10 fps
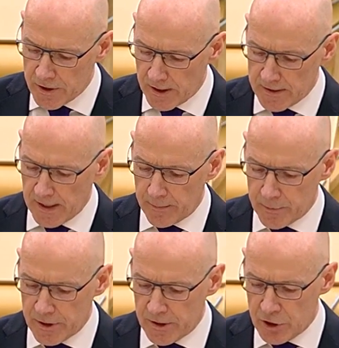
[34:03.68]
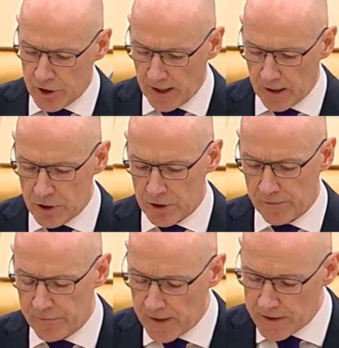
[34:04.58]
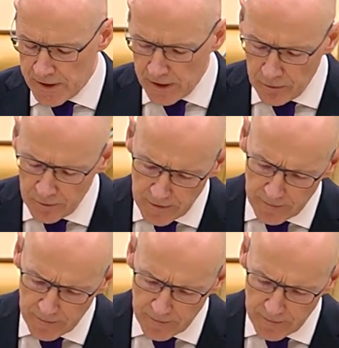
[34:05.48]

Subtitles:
to adapt to the challenges of net zero